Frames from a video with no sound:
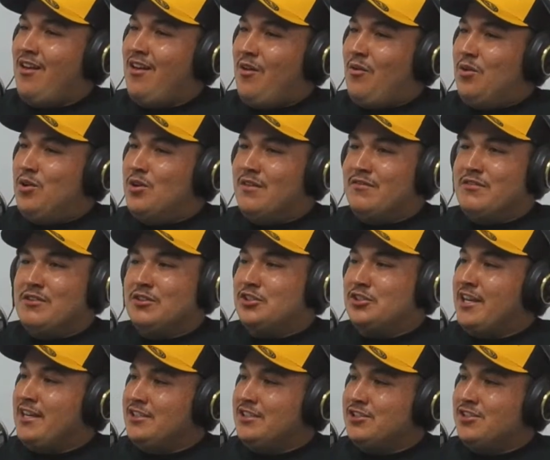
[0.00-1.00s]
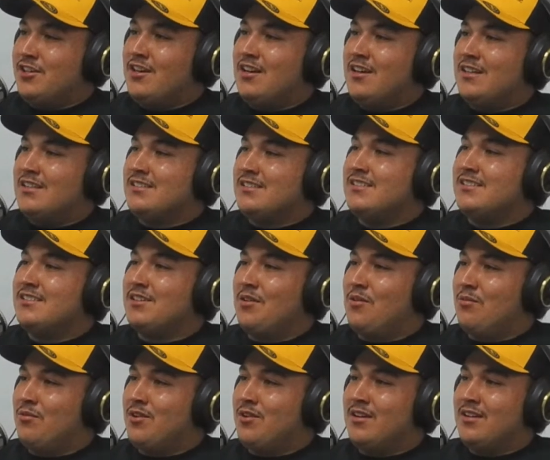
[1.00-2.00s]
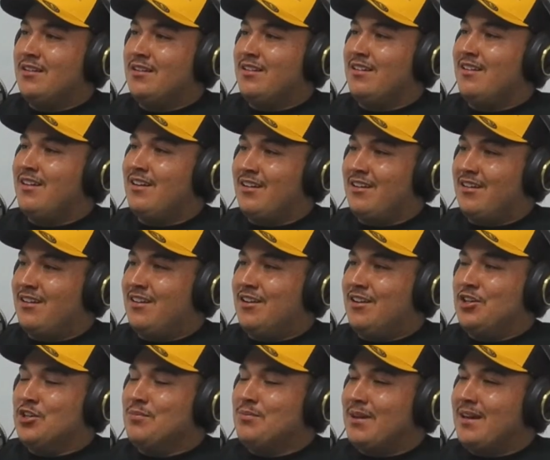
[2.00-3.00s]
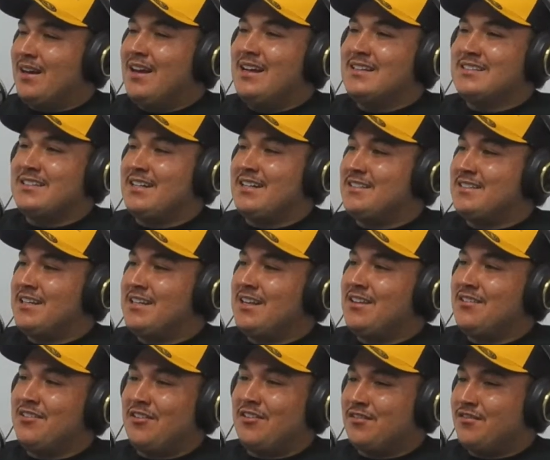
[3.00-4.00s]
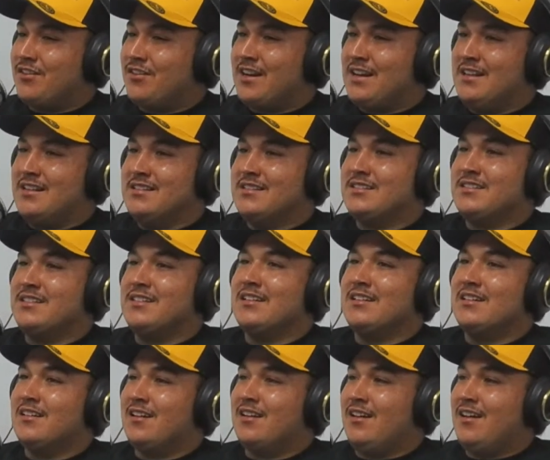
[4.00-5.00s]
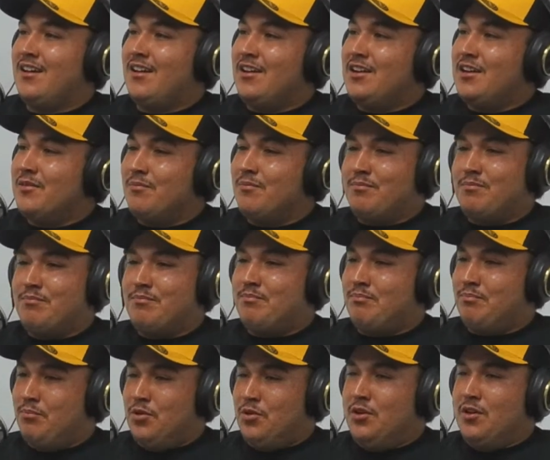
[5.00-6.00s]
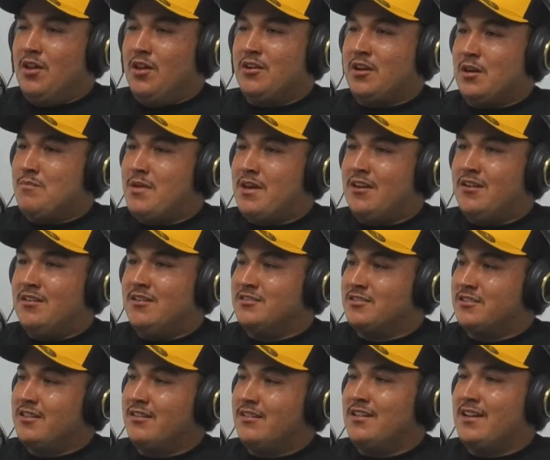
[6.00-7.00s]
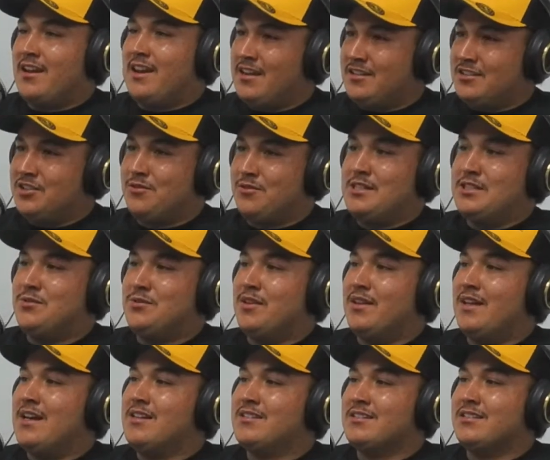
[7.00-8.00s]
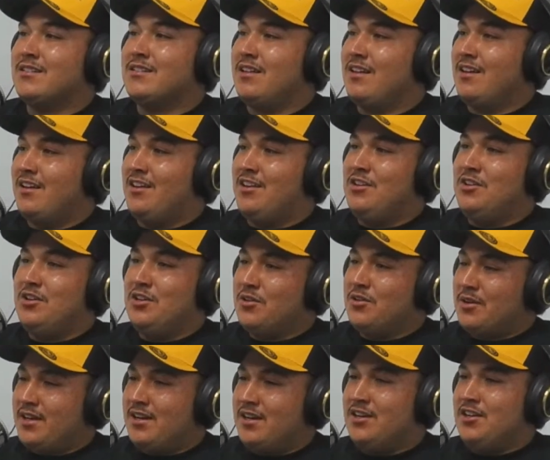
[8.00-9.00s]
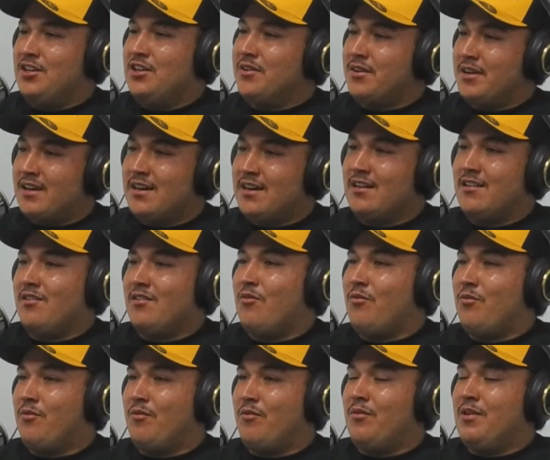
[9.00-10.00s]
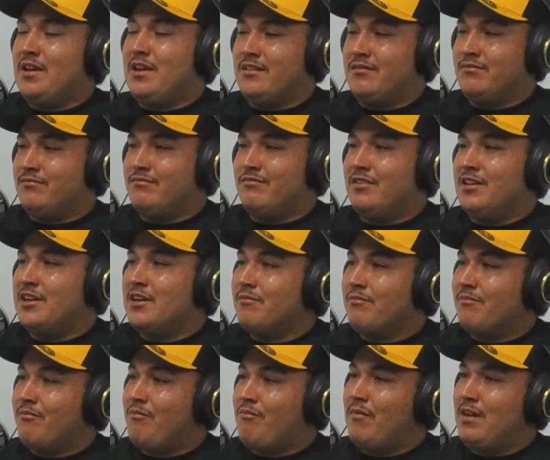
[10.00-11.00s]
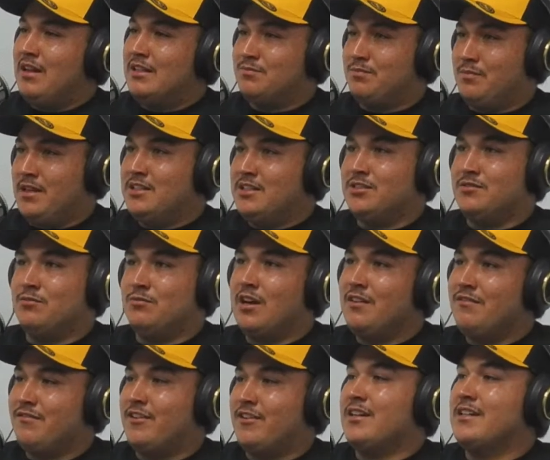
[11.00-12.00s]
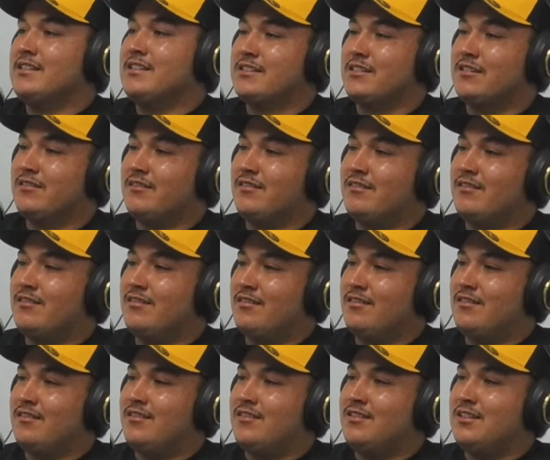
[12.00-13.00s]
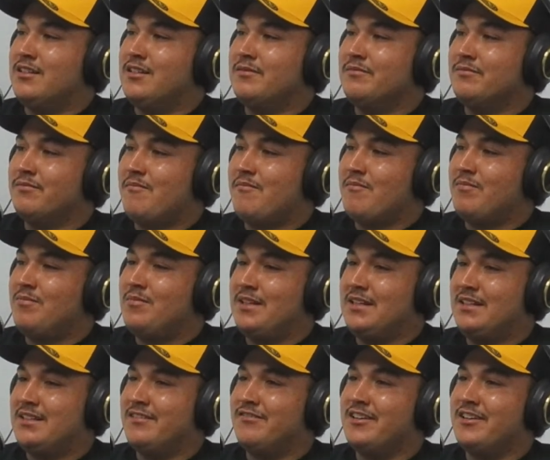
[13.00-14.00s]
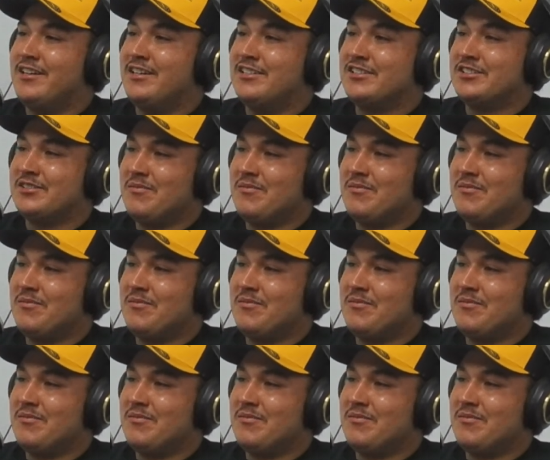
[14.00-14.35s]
We don't have no chase trucks. We're a group of guys that get together, all their friends, and pull all our competitors in. Like, hey, let's go race 1,000. You go here, you go here. We, it's rough for us to get to the finish.